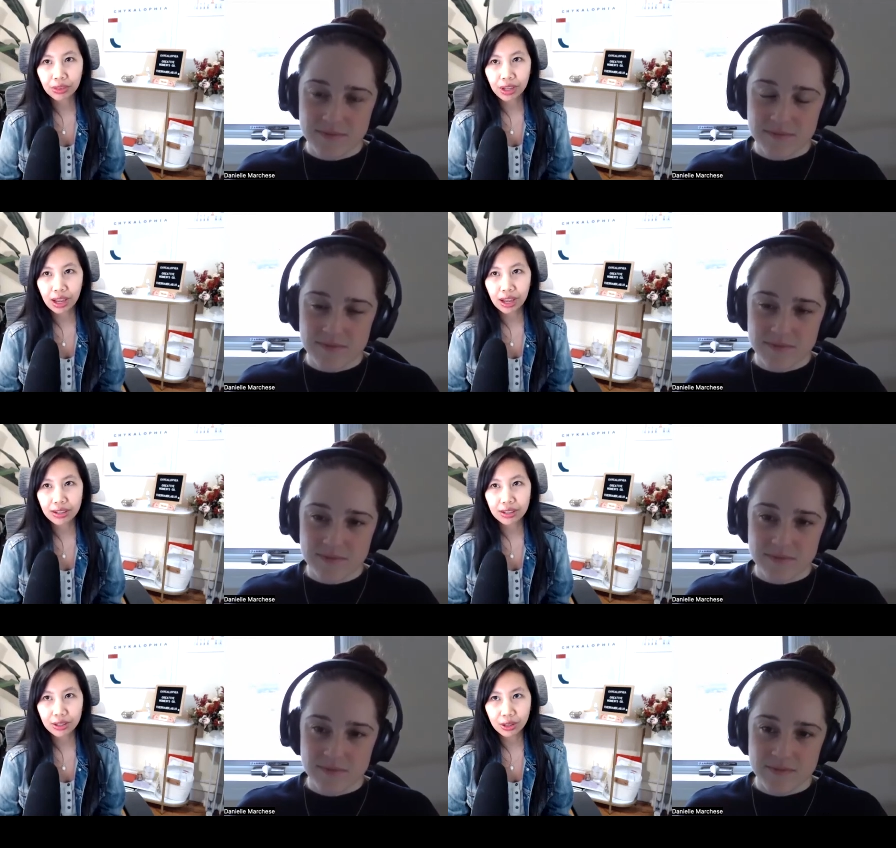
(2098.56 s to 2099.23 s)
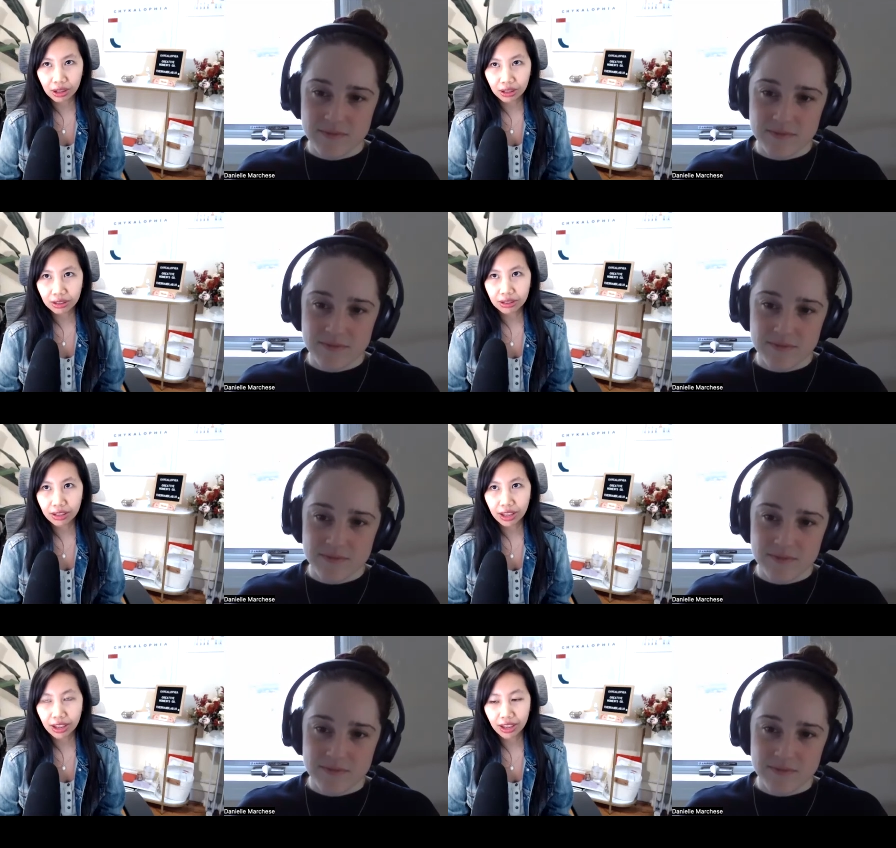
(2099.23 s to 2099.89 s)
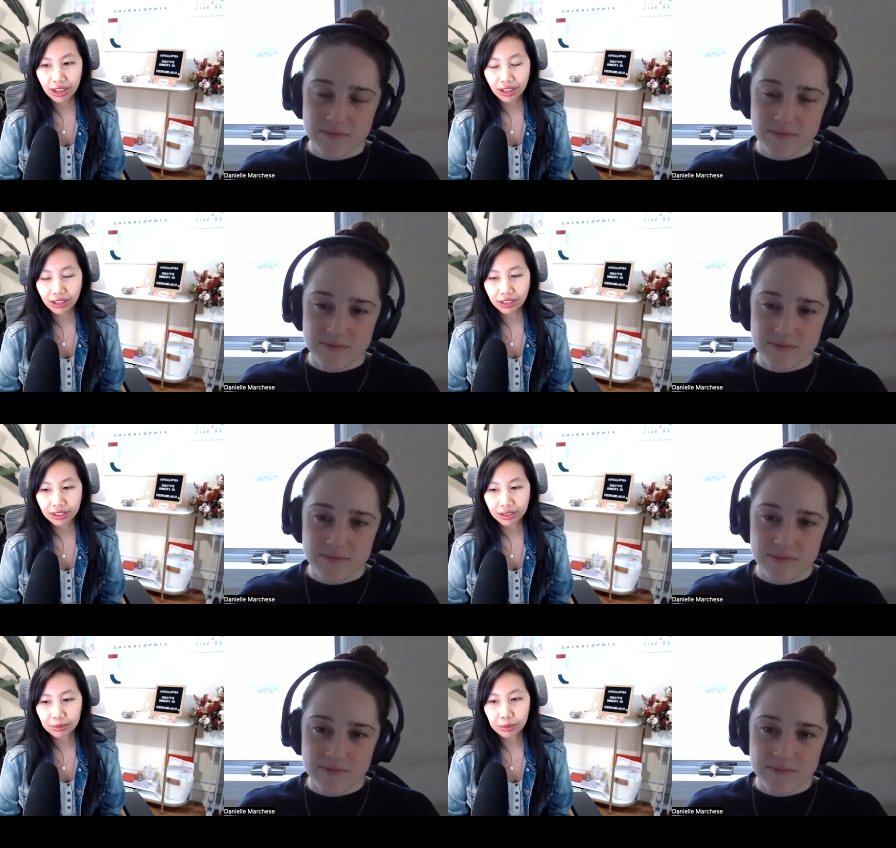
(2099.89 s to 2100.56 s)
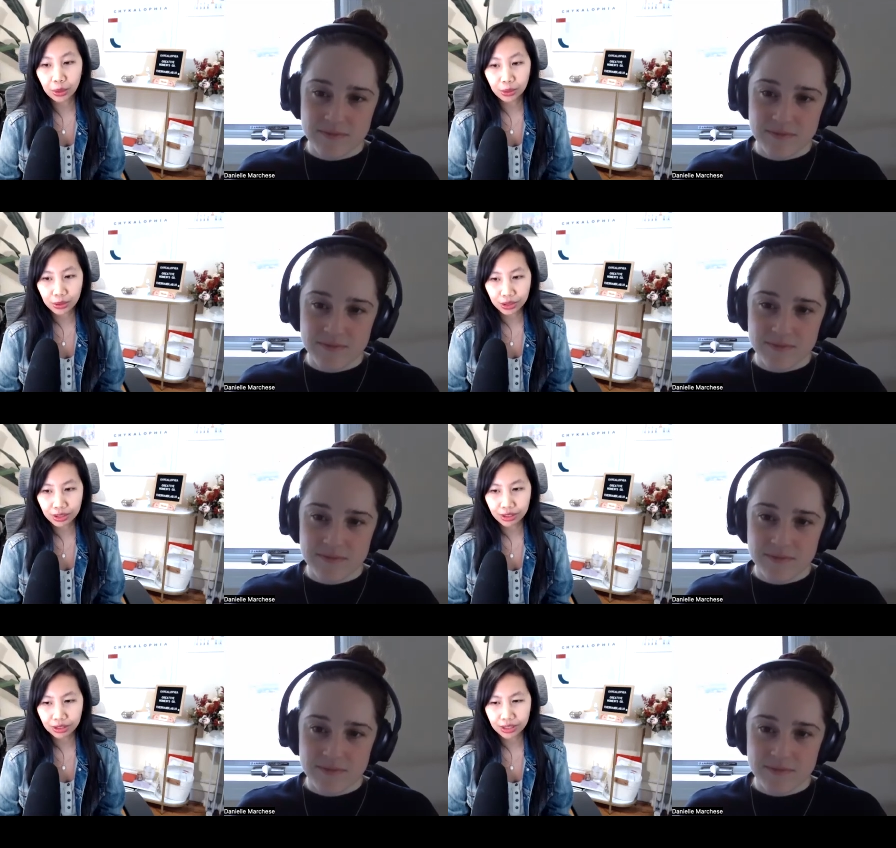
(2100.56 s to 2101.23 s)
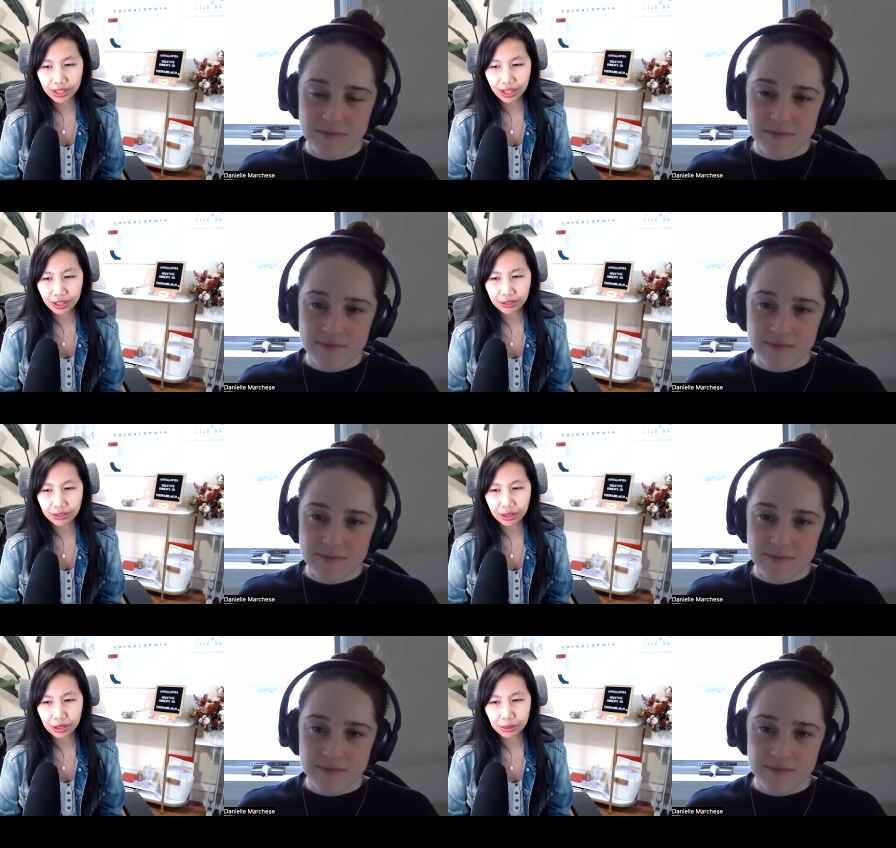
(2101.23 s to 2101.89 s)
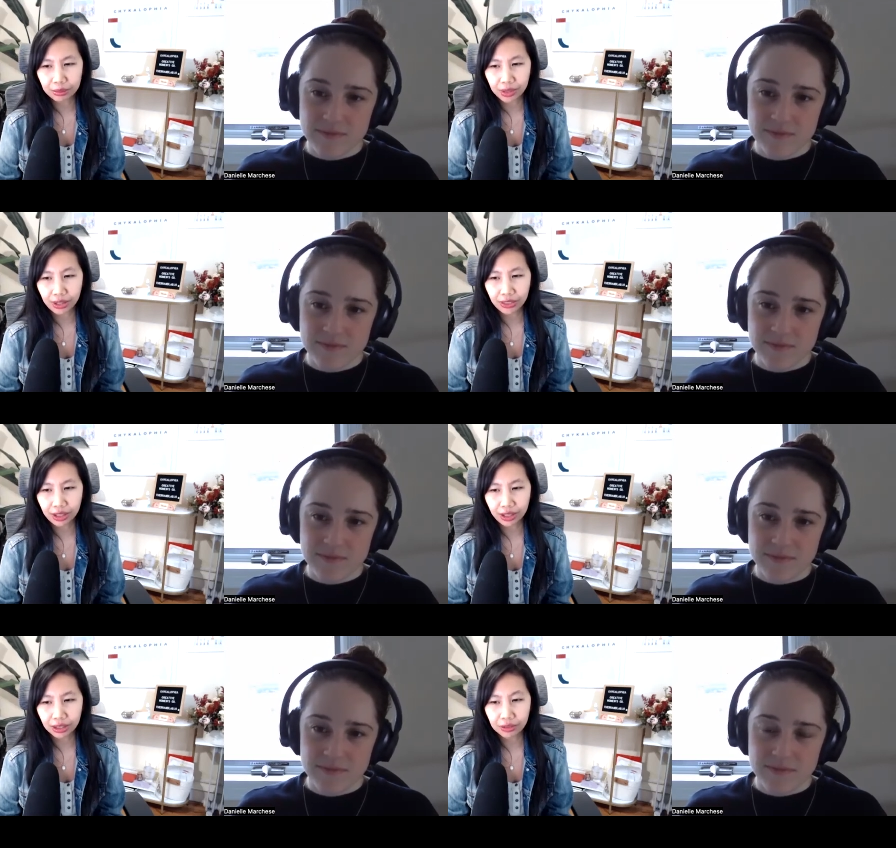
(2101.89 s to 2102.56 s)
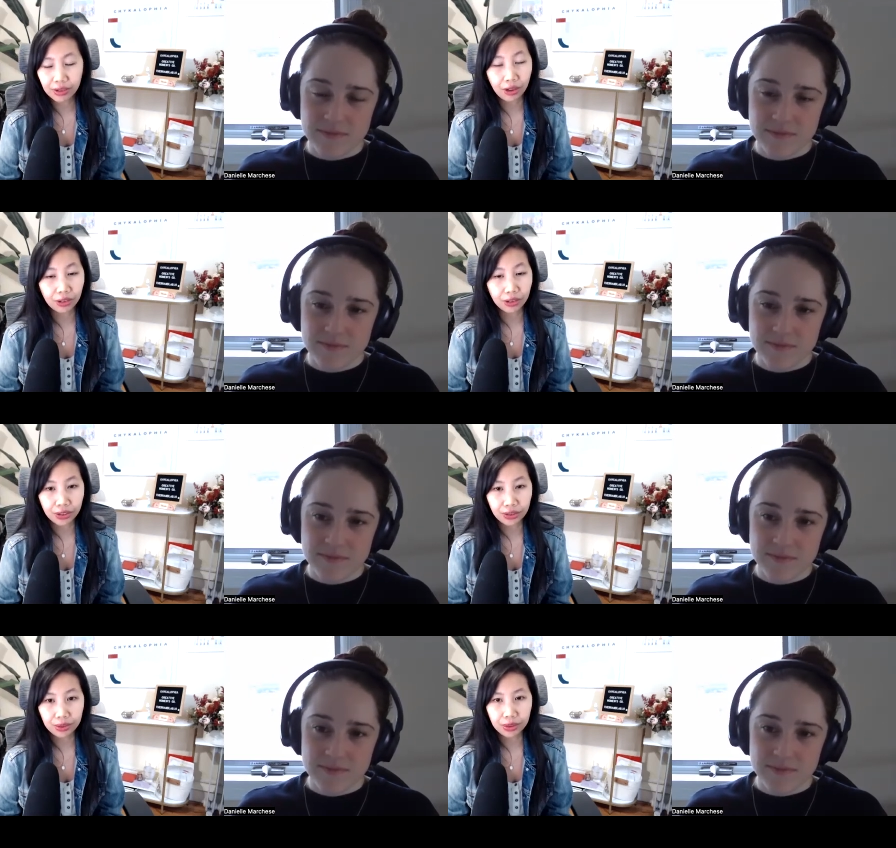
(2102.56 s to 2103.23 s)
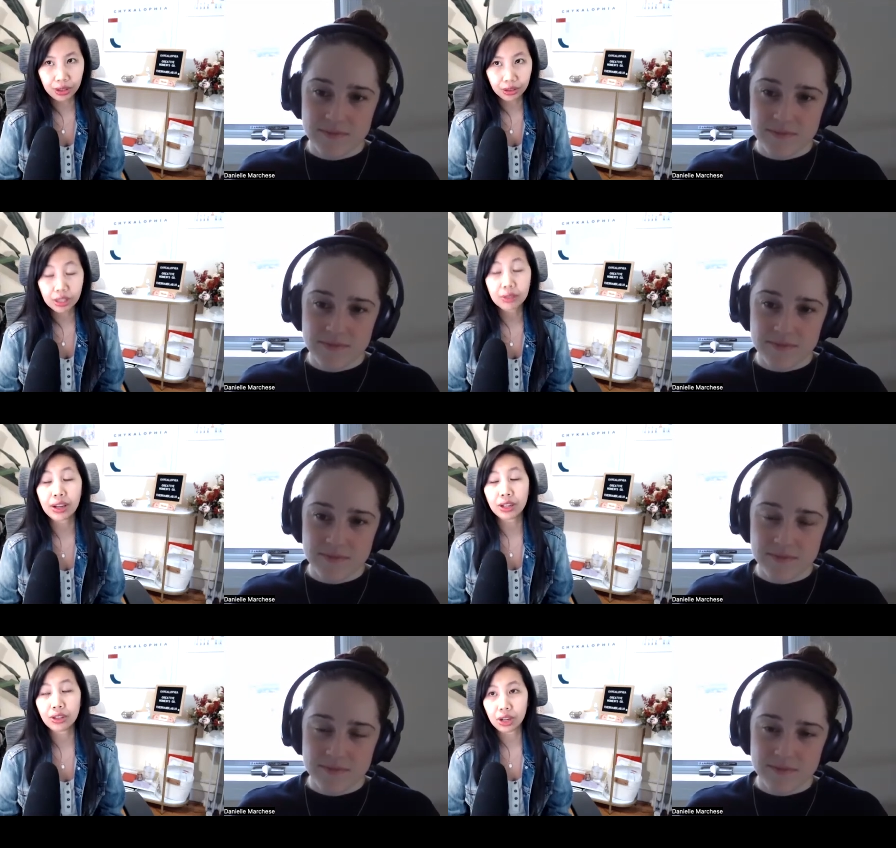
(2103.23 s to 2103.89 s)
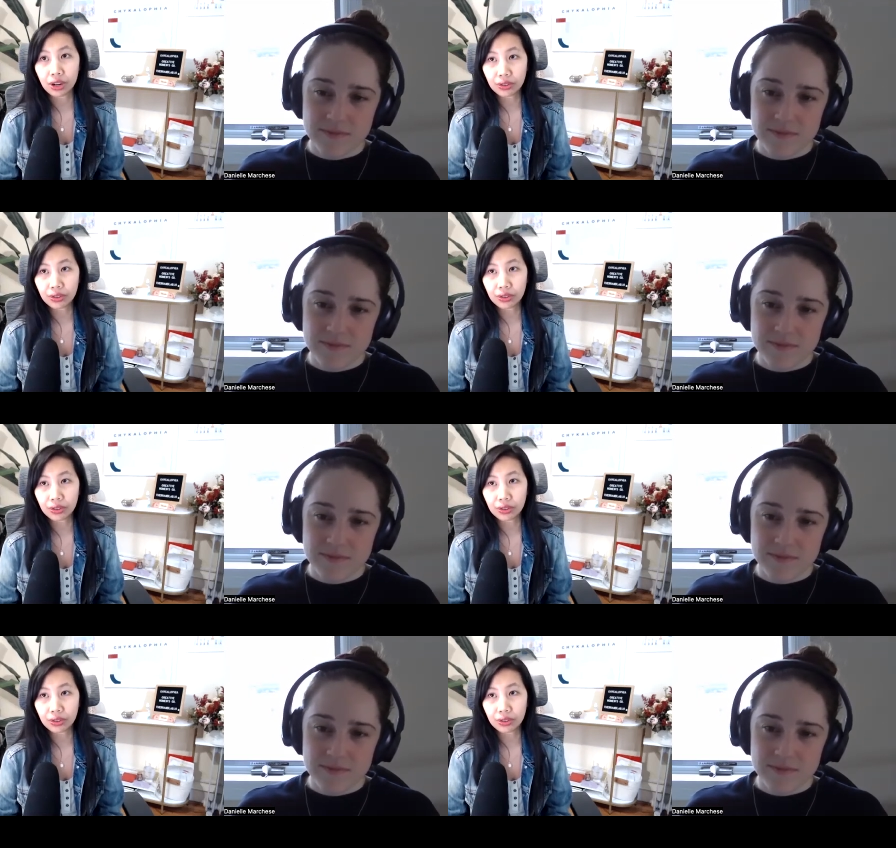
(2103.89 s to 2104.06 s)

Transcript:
Speaker 1: I saw a post today from I think the founder of, the founder of